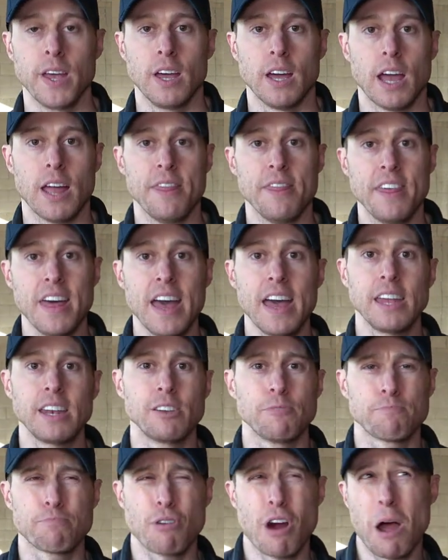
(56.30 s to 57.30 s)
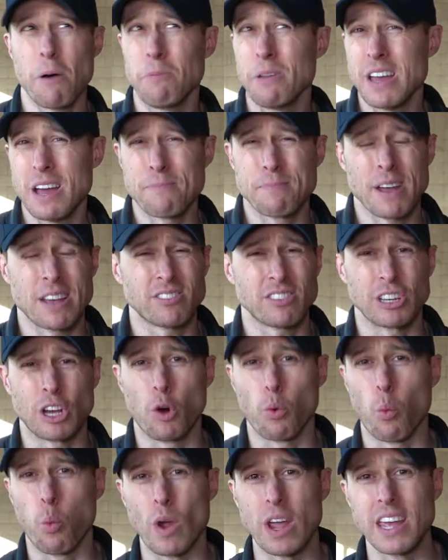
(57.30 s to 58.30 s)
And then, probably, I'm guessing a
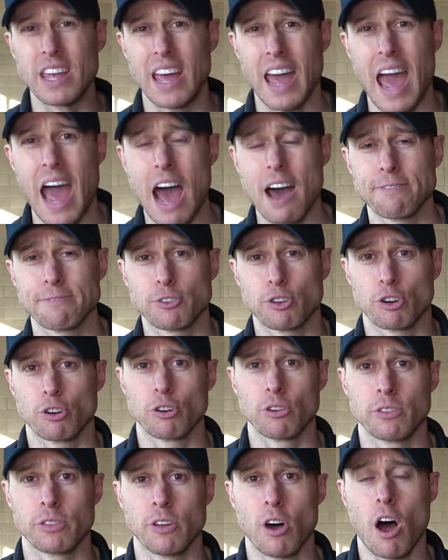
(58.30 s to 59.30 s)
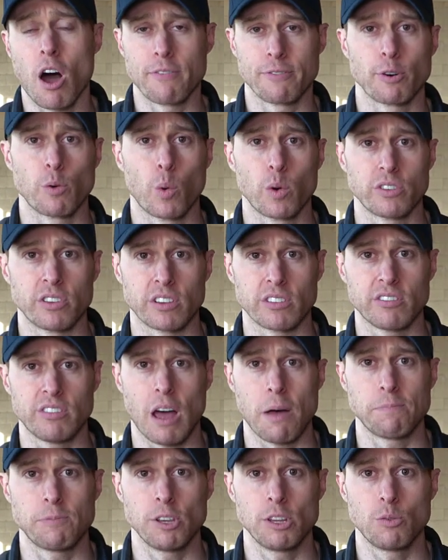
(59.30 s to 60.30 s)
week after the offer was
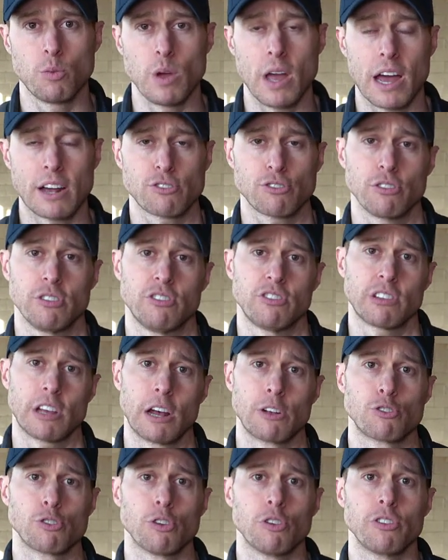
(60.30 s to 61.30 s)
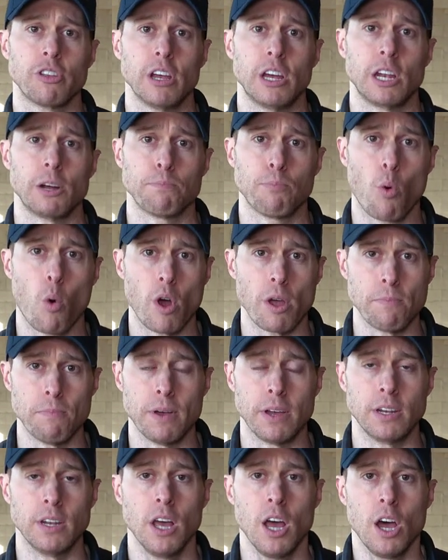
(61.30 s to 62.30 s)
accepted, accepted, we actually scheduled an
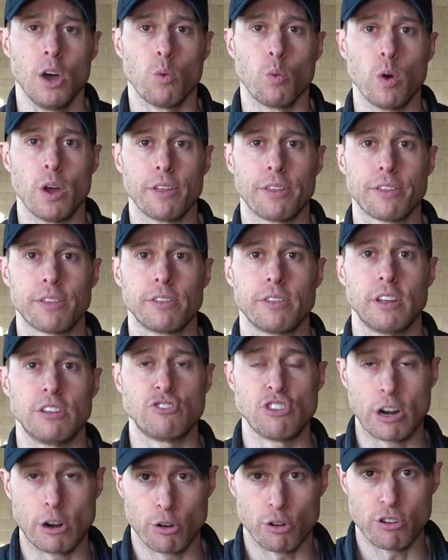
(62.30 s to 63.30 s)
appointment with the general